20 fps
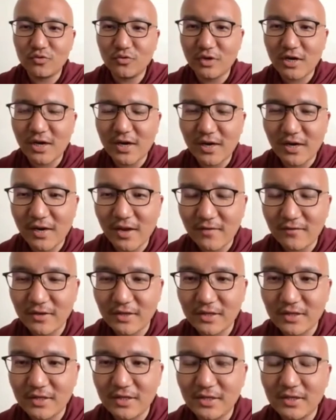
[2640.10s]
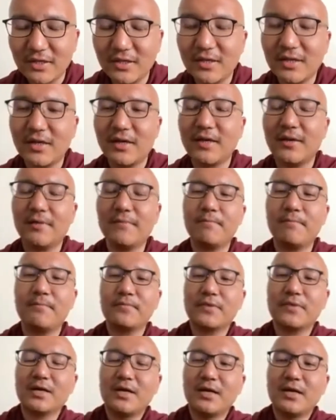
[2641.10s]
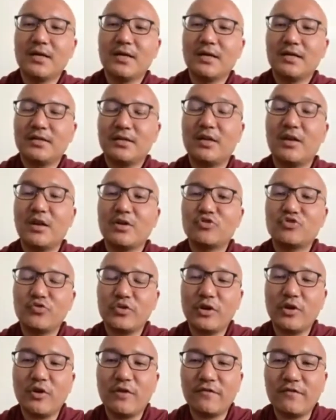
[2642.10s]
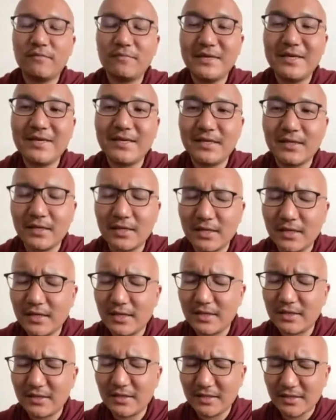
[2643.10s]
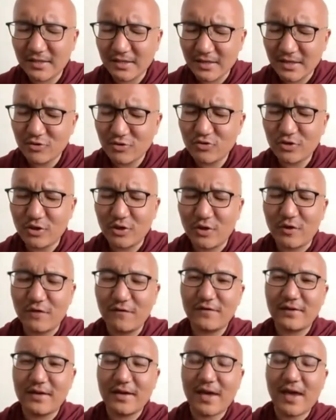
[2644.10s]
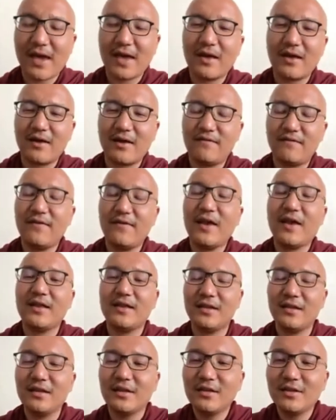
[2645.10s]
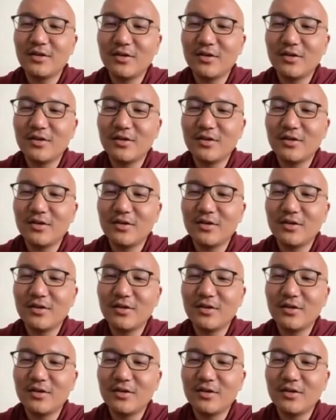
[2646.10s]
are having the um, the luxury of pee, uh, the, the, luxury of a, a fan